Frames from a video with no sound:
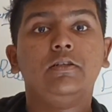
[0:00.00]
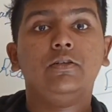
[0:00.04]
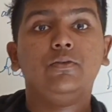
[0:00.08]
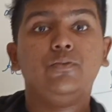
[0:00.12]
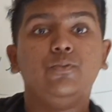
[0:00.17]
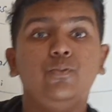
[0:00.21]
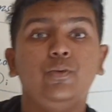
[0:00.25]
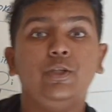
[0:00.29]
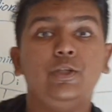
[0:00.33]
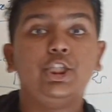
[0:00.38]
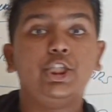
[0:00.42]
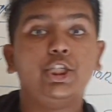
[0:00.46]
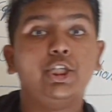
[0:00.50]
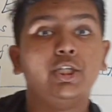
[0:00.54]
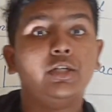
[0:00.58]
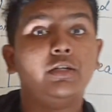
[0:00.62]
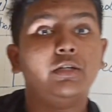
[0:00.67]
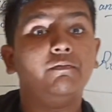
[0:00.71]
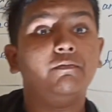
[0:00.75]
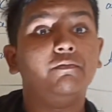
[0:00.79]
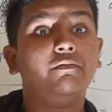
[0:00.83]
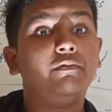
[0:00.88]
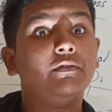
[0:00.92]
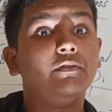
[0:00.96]

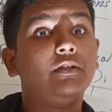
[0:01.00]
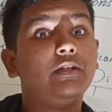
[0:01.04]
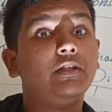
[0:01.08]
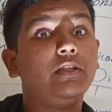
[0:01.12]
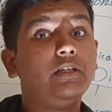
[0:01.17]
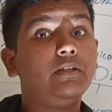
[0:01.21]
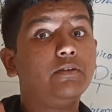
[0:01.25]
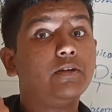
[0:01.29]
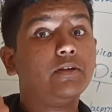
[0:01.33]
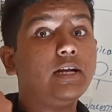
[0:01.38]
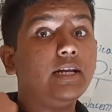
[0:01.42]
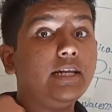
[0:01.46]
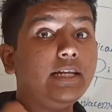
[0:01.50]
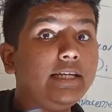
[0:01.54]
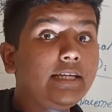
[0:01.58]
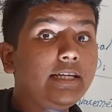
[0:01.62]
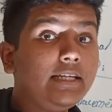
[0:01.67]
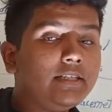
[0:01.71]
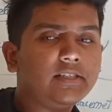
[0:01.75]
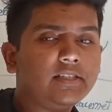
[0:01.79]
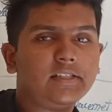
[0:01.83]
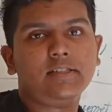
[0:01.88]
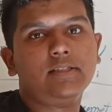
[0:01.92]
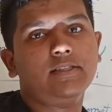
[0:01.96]
which
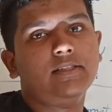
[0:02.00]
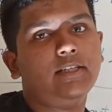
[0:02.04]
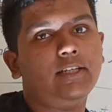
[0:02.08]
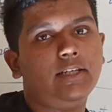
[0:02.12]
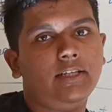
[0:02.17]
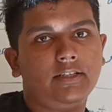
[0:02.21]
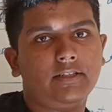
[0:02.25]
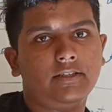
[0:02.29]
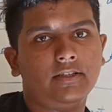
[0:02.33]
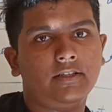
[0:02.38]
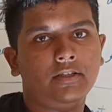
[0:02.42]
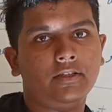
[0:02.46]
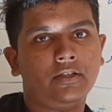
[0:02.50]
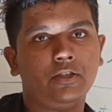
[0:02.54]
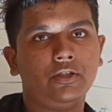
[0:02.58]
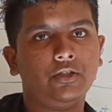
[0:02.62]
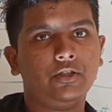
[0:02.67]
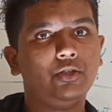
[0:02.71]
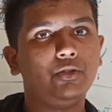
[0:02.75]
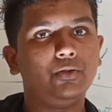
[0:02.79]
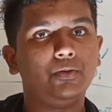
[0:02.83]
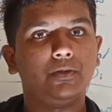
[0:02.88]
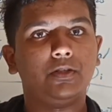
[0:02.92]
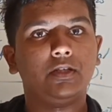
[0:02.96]
releases heat
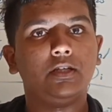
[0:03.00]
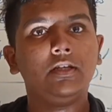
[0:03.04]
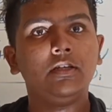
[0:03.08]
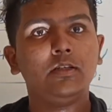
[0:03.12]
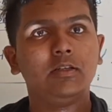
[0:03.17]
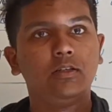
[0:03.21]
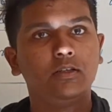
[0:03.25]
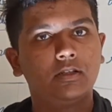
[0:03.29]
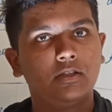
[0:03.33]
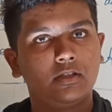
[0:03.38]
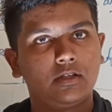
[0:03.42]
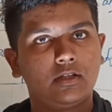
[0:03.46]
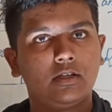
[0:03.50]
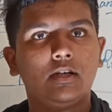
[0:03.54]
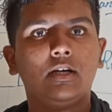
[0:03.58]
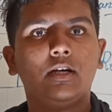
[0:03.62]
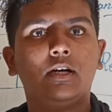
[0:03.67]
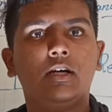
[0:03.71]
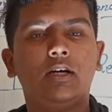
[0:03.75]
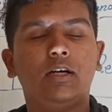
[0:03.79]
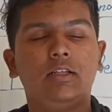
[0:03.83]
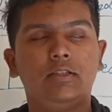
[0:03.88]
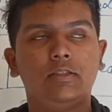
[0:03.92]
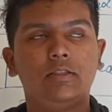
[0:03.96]
during
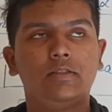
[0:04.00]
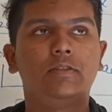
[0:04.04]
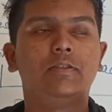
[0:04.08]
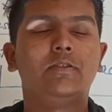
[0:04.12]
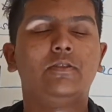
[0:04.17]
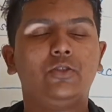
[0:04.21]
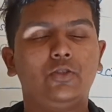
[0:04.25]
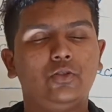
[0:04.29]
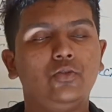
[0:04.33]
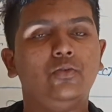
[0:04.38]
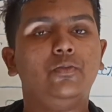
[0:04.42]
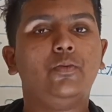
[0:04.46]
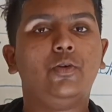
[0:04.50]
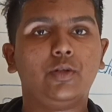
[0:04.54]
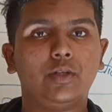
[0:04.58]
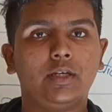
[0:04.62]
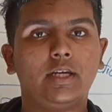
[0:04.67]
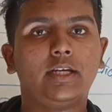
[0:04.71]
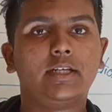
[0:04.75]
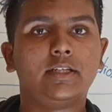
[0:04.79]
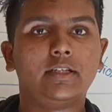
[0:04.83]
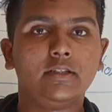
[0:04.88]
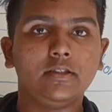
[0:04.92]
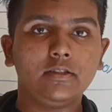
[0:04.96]
this two more
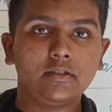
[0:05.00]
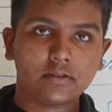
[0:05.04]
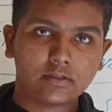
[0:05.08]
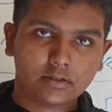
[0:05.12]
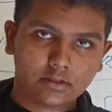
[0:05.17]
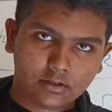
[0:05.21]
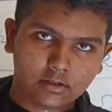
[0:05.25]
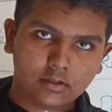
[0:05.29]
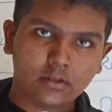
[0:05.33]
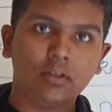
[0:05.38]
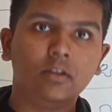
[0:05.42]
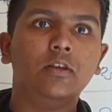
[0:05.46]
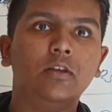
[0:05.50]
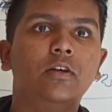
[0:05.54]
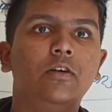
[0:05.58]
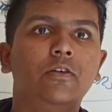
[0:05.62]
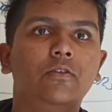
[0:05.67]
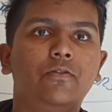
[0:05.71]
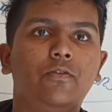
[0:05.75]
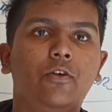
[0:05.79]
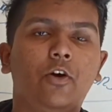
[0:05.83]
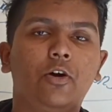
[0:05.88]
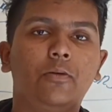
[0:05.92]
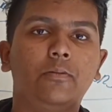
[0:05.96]
reactants
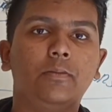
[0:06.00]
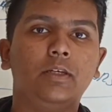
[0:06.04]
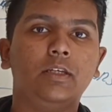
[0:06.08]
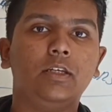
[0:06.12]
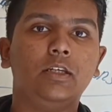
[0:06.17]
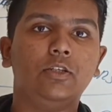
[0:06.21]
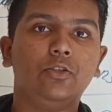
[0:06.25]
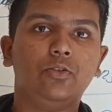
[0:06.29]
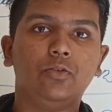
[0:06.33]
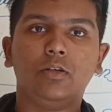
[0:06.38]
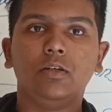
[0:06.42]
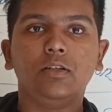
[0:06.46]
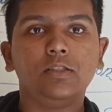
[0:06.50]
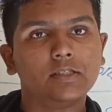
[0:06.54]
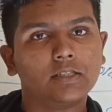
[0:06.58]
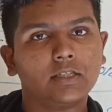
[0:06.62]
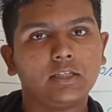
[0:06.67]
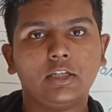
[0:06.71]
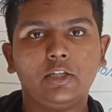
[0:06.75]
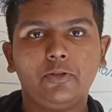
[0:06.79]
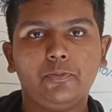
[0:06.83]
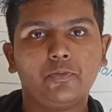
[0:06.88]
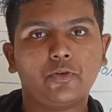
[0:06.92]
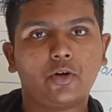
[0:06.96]
forming into a
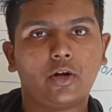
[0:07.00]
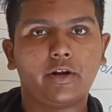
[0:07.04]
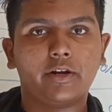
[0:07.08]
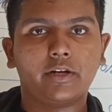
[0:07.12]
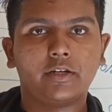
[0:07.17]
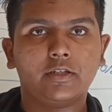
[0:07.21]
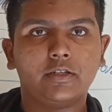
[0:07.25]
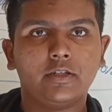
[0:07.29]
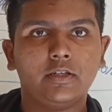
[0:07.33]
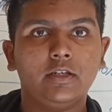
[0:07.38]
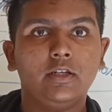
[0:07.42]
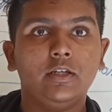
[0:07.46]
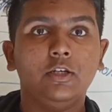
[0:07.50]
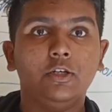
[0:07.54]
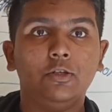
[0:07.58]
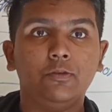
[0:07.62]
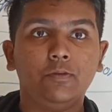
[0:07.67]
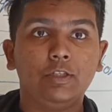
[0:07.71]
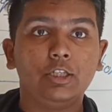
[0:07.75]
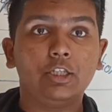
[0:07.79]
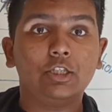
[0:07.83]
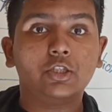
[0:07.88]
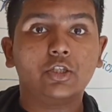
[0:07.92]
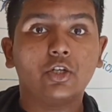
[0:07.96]
single product,
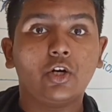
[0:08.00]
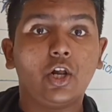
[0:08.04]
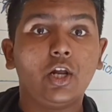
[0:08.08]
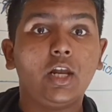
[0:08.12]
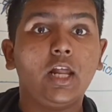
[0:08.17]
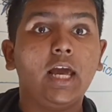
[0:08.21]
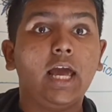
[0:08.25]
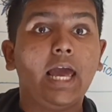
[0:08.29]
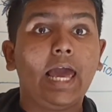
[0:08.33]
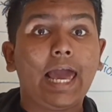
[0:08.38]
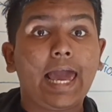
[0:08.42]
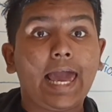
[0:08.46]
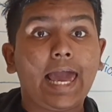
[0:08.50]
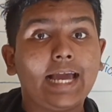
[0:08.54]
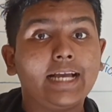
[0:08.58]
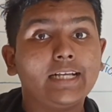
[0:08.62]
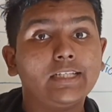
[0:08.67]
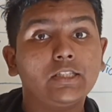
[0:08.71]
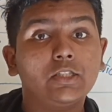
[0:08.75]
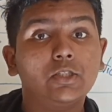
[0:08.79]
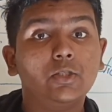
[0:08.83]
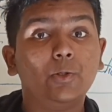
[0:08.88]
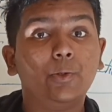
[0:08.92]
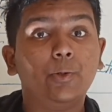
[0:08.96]
which is called
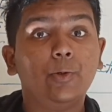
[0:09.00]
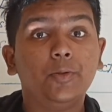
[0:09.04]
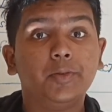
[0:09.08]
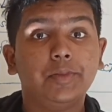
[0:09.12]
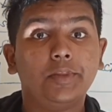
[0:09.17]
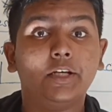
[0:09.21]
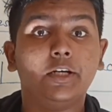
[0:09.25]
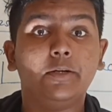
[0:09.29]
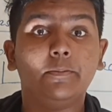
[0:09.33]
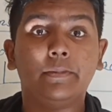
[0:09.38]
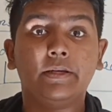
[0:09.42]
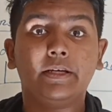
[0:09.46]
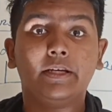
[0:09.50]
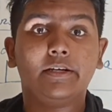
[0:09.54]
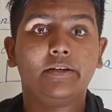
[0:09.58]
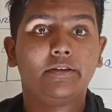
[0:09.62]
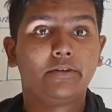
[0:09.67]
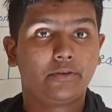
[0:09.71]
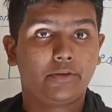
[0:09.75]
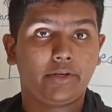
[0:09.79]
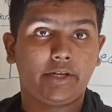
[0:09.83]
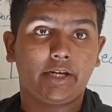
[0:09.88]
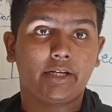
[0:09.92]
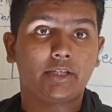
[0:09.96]
exothermic
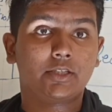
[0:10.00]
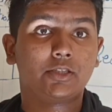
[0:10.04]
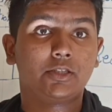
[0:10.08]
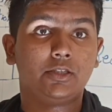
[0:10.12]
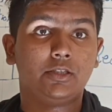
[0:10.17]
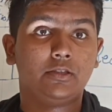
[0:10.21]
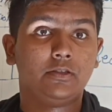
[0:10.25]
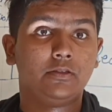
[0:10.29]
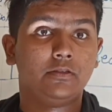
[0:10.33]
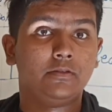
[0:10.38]
reaction.